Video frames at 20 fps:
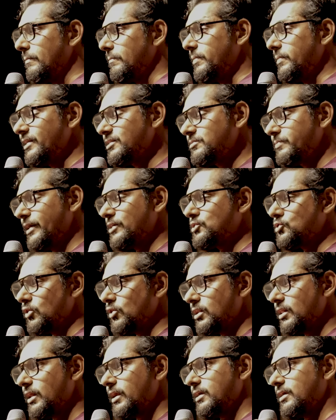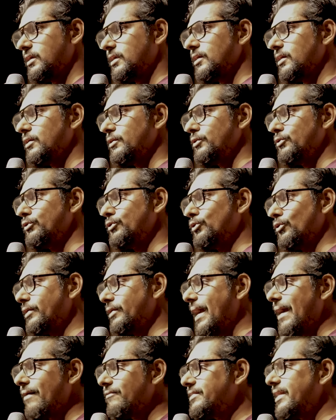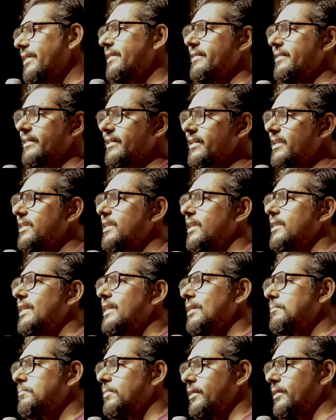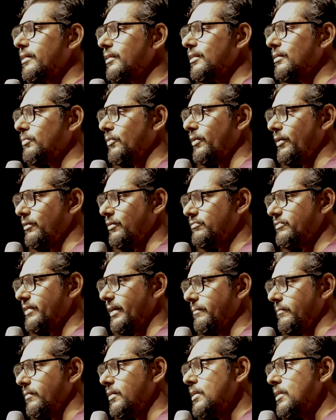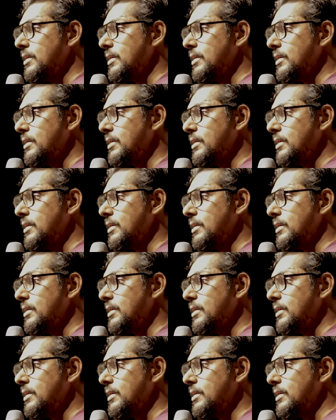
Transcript: Please make sure that you don't have that regret at that particular point of time.